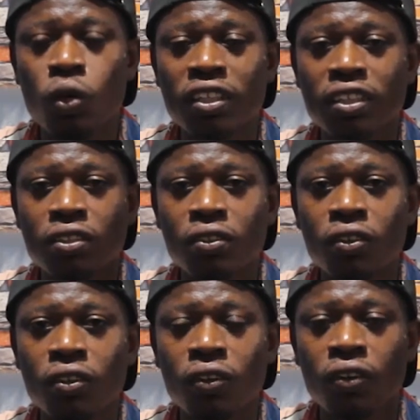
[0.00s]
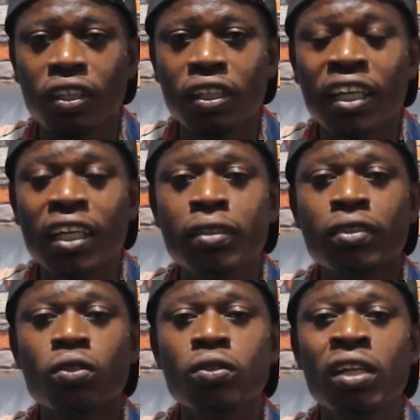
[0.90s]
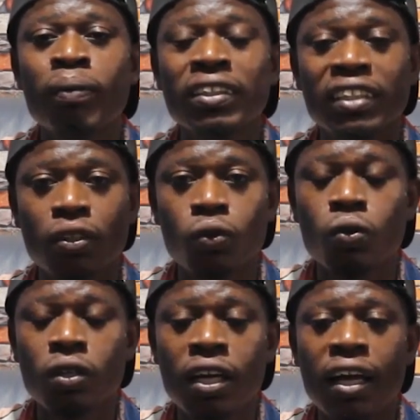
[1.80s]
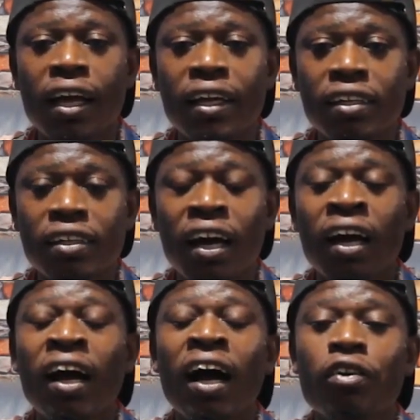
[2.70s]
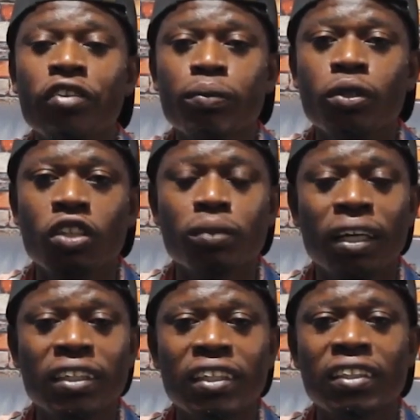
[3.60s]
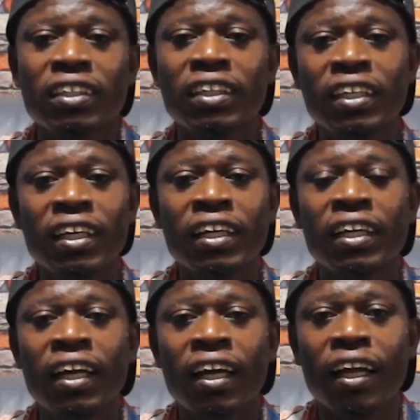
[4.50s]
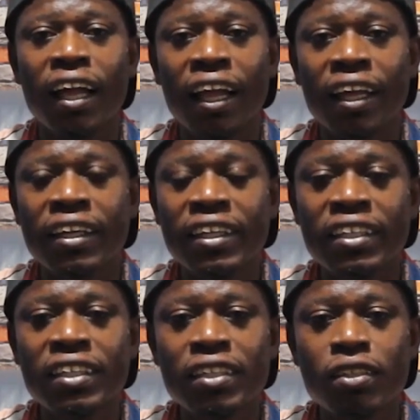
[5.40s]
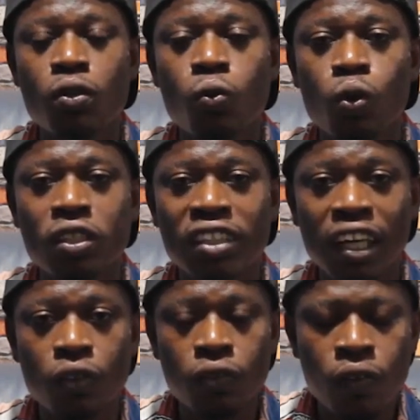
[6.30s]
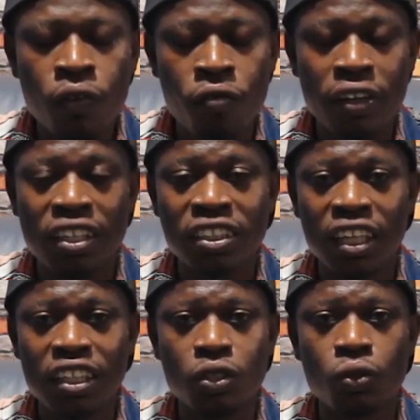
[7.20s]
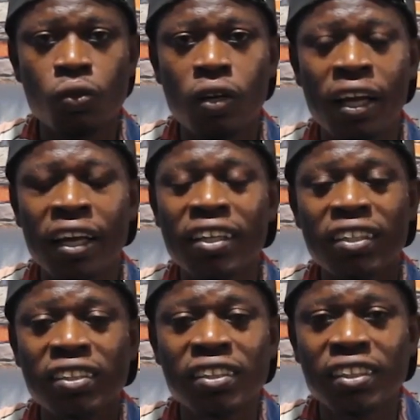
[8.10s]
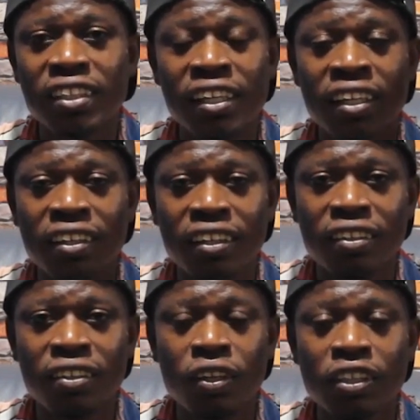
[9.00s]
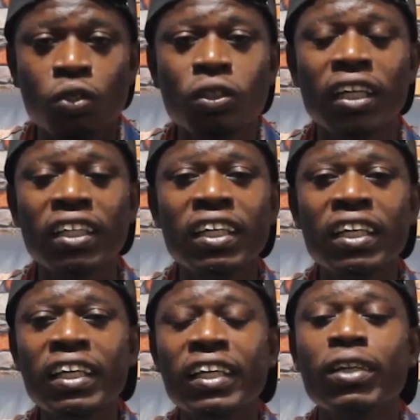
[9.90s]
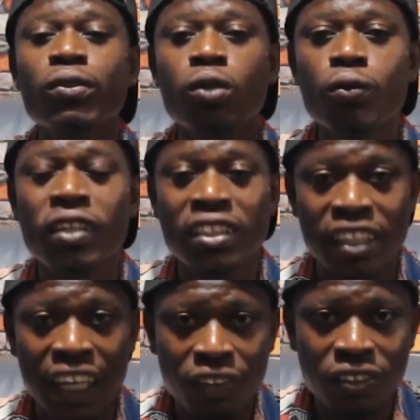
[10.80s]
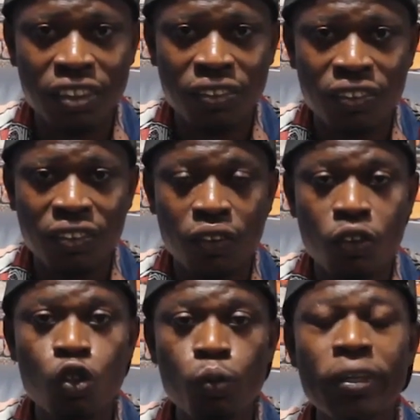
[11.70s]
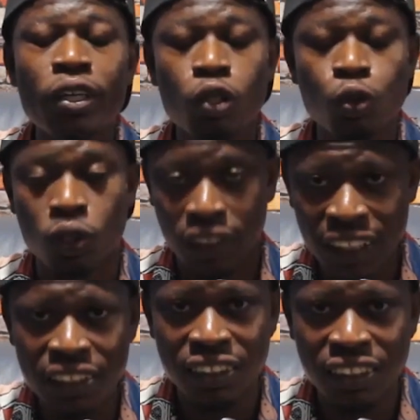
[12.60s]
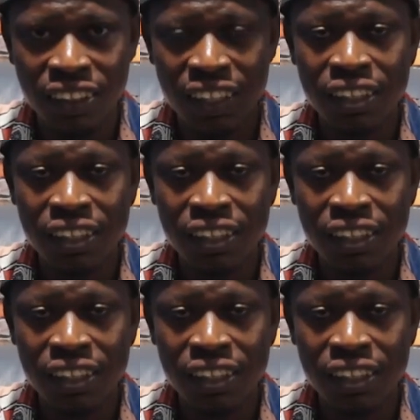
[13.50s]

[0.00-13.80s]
US. Okay, and then so the man said he agreed because back then he was down financially, so he didn't say anything. And so broke the child whom he thought was his.